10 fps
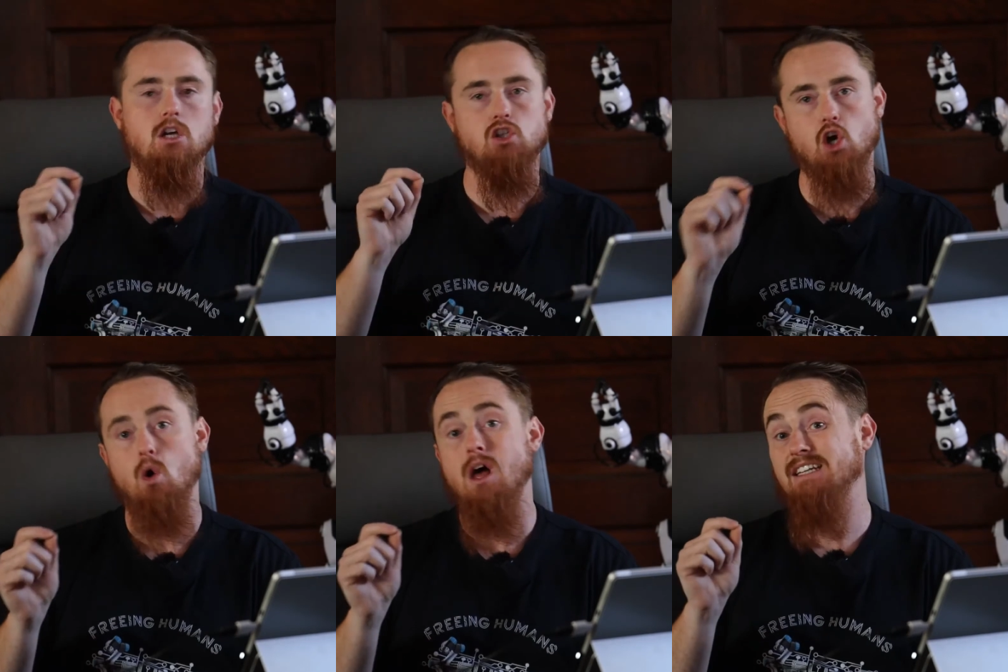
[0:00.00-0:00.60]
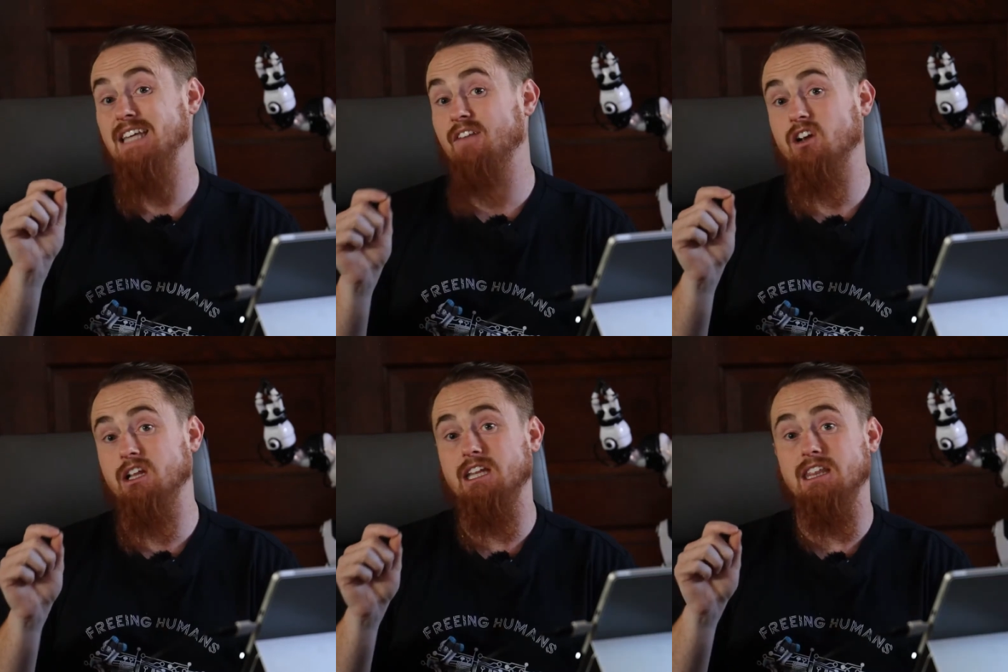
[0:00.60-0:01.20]
So
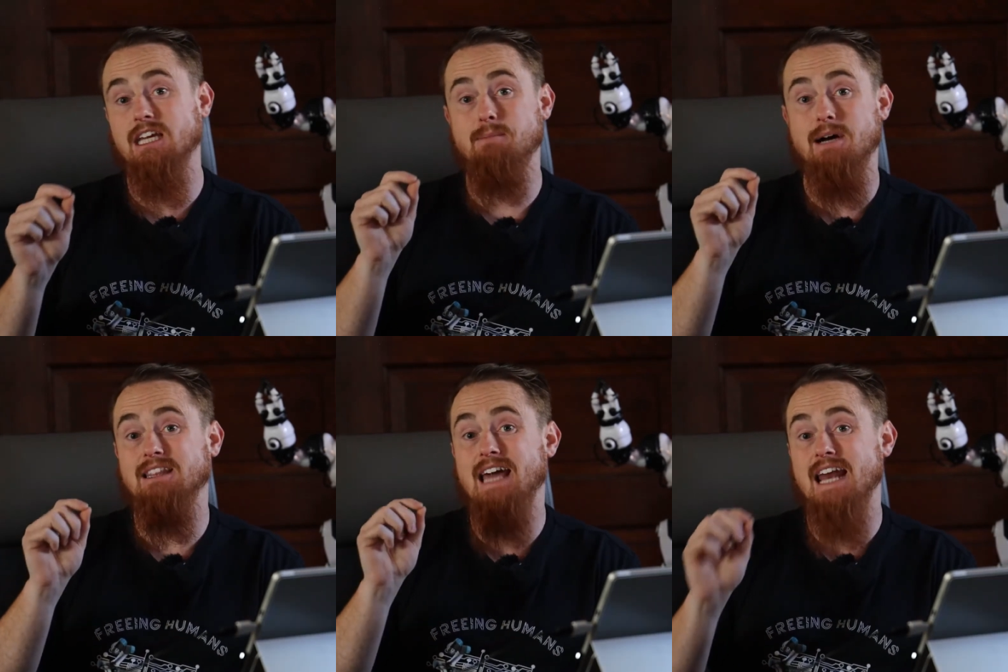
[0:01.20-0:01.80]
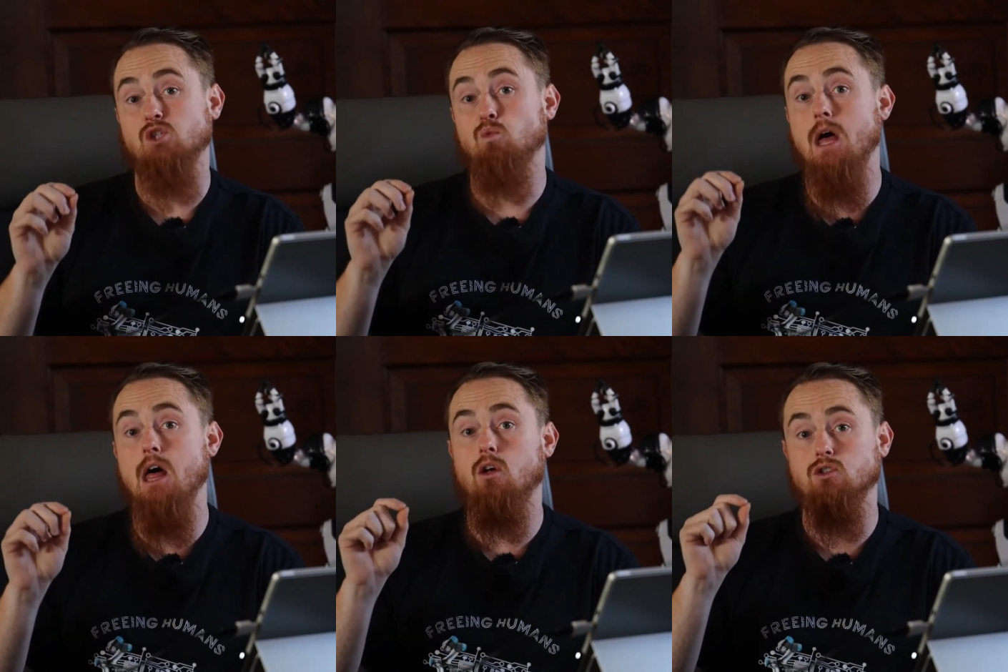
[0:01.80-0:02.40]
definitely think about that as
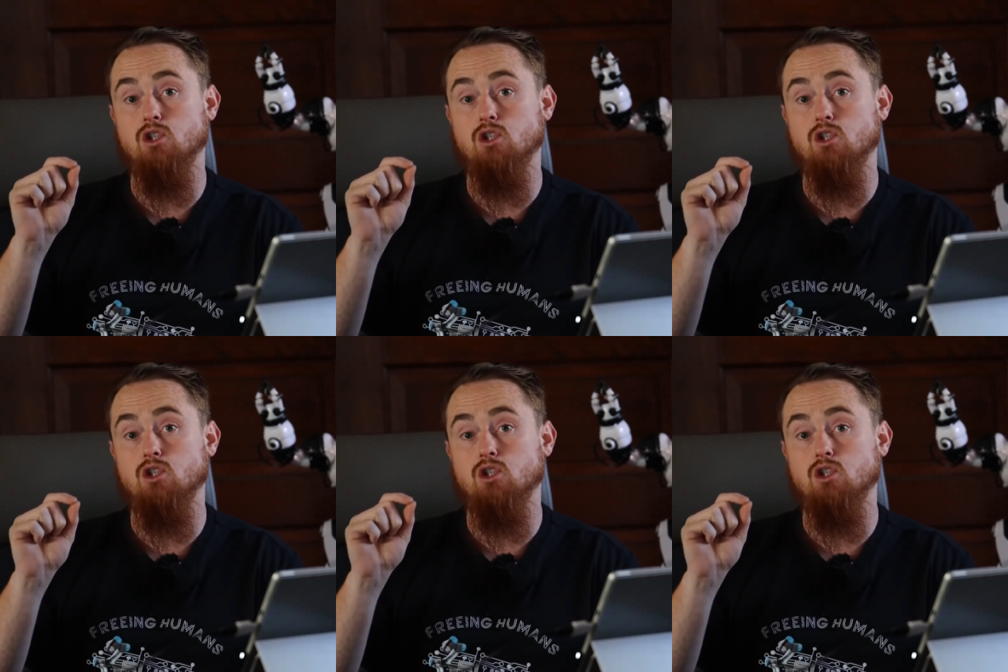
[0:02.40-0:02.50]
well.